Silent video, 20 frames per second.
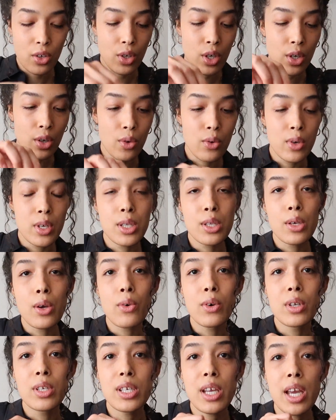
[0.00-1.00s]
You could always
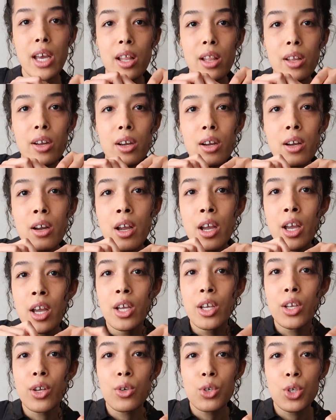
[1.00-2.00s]
go and tailor
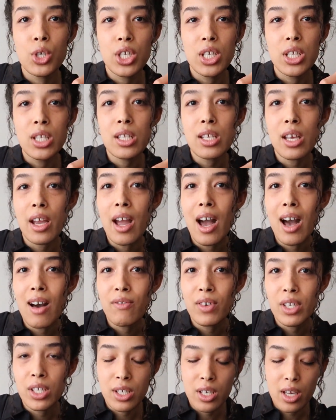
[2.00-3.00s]
your jeans. I
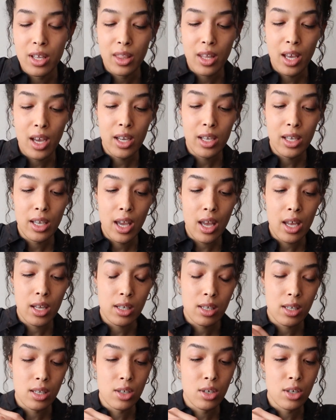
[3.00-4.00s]
haven't done that
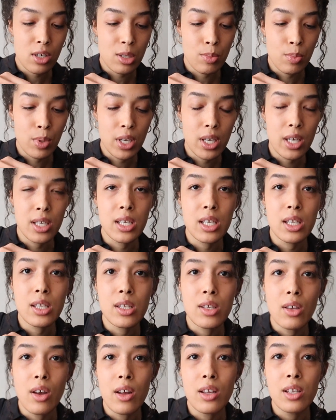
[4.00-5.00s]
yet just because
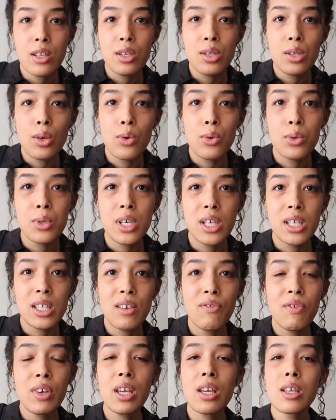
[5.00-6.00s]
it's not so
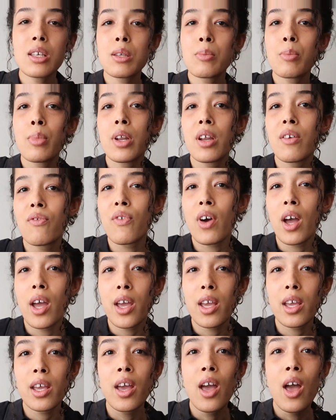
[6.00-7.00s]
significant, but if
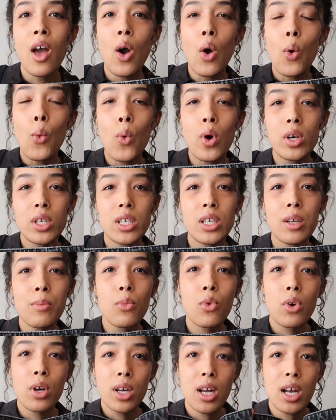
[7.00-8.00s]
I wanted a
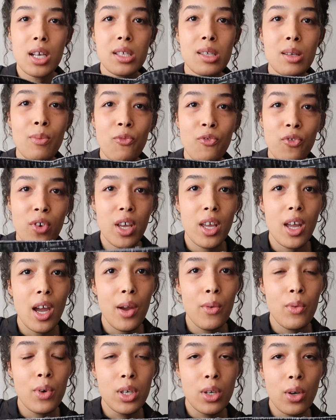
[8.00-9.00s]
more custom fit,
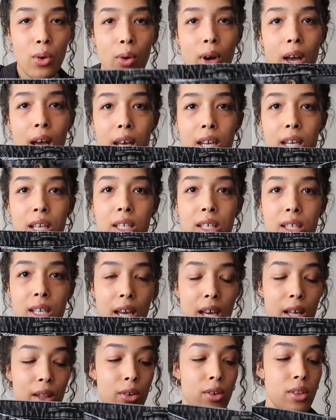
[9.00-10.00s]
I would go ahead and
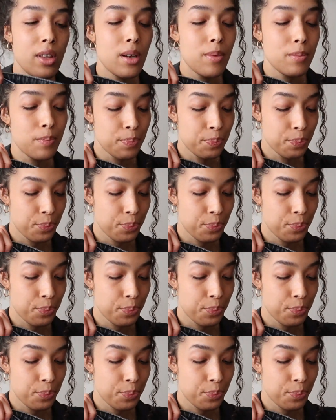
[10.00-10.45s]
tailor them.